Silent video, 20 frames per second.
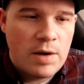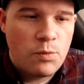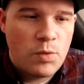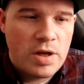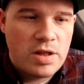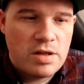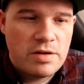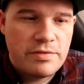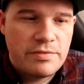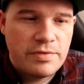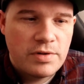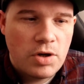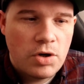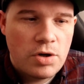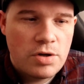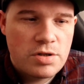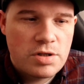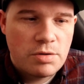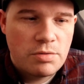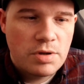and when they've
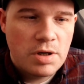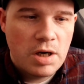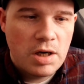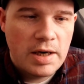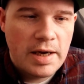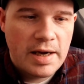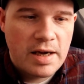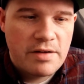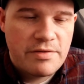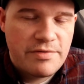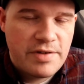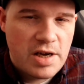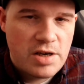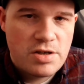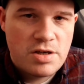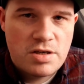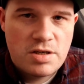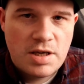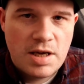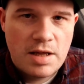also got like a
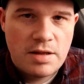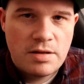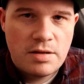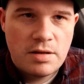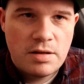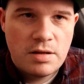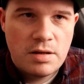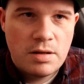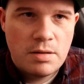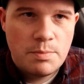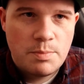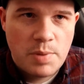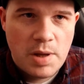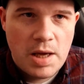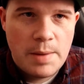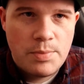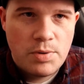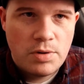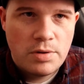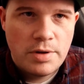feature set that
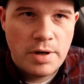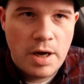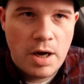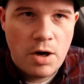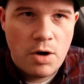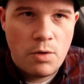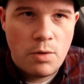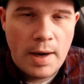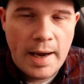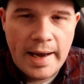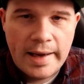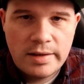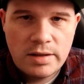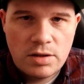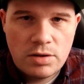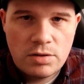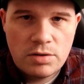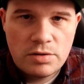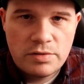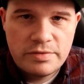people know
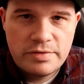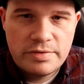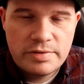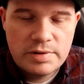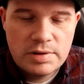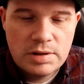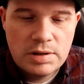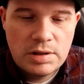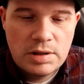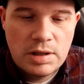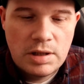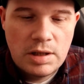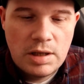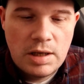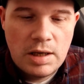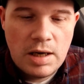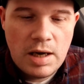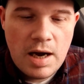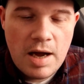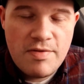and love,
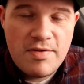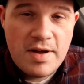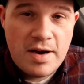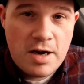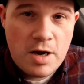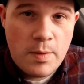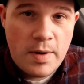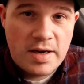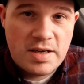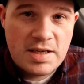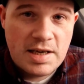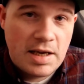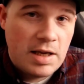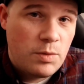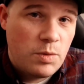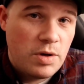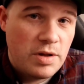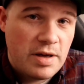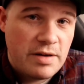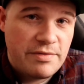and they know
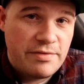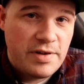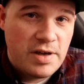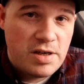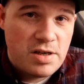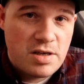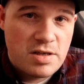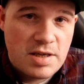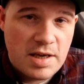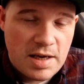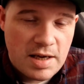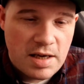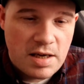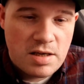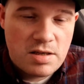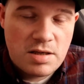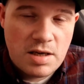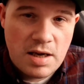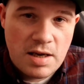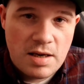exactly what that feature set
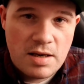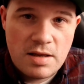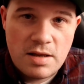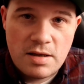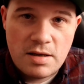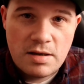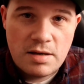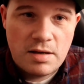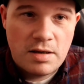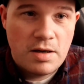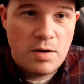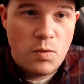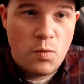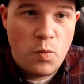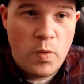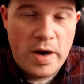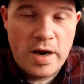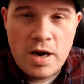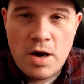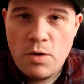is, in that
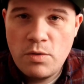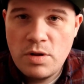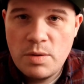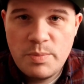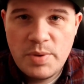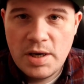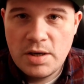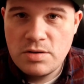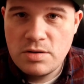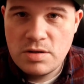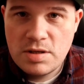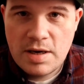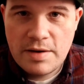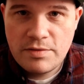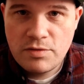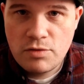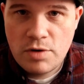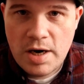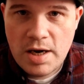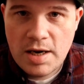we know that Pixels
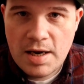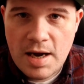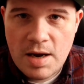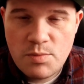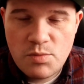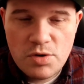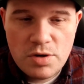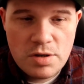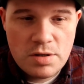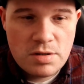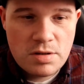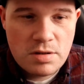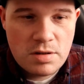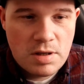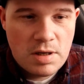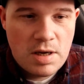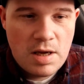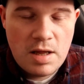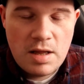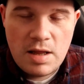have great
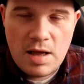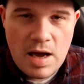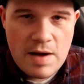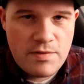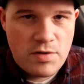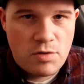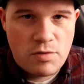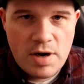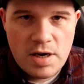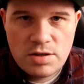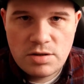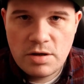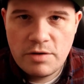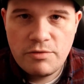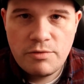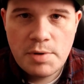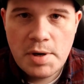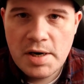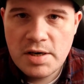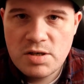cameras, they have a great
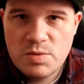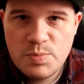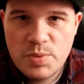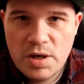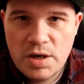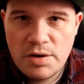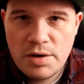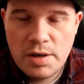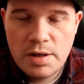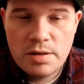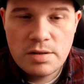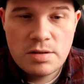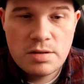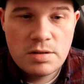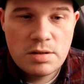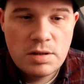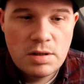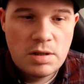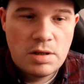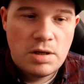software
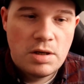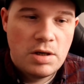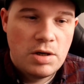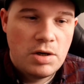experience,